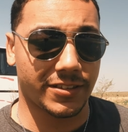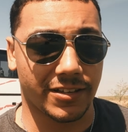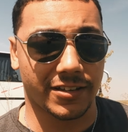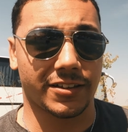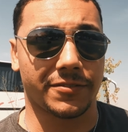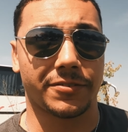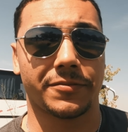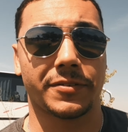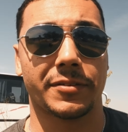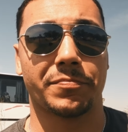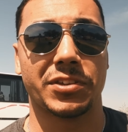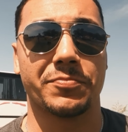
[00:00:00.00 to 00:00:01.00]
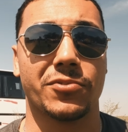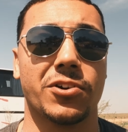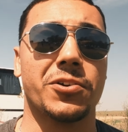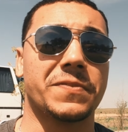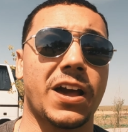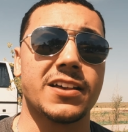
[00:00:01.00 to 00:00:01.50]
the people
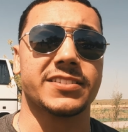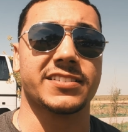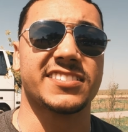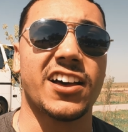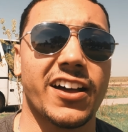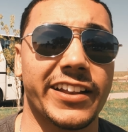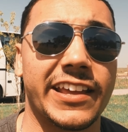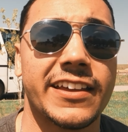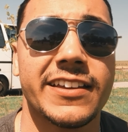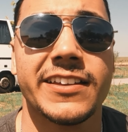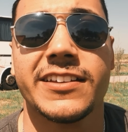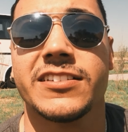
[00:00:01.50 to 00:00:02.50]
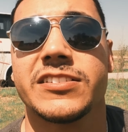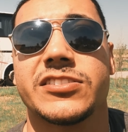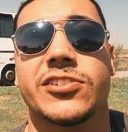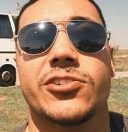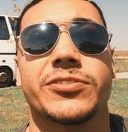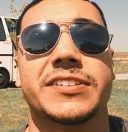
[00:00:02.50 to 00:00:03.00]
of Kazakhstan.
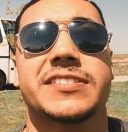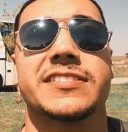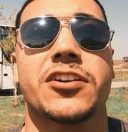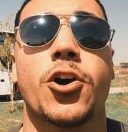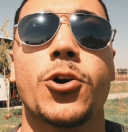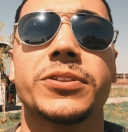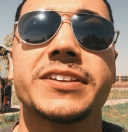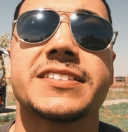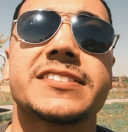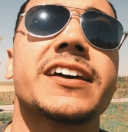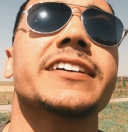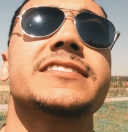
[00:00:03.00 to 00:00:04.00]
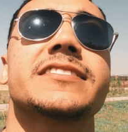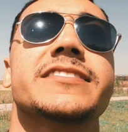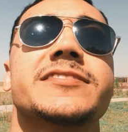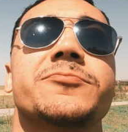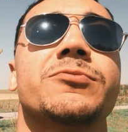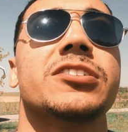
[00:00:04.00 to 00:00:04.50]
So this is a holy site
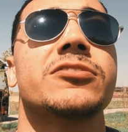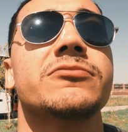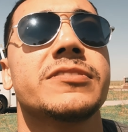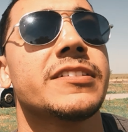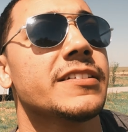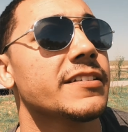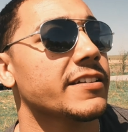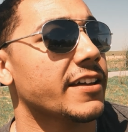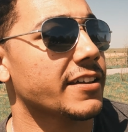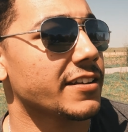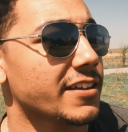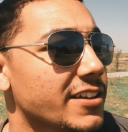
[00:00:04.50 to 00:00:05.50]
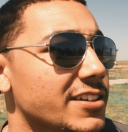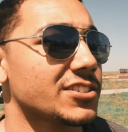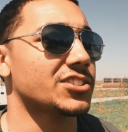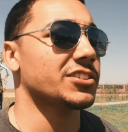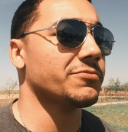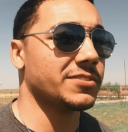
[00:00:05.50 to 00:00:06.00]
as well. And uh,
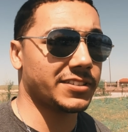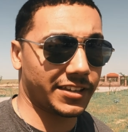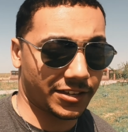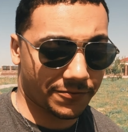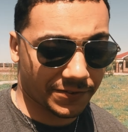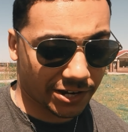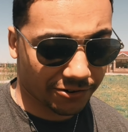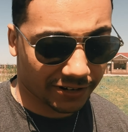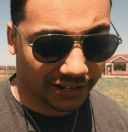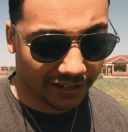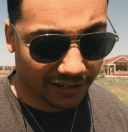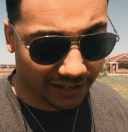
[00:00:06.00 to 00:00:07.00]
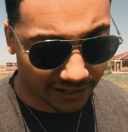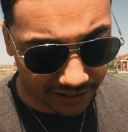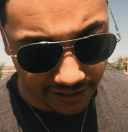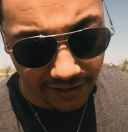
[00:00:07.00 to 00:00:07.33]
she was like a very, uh,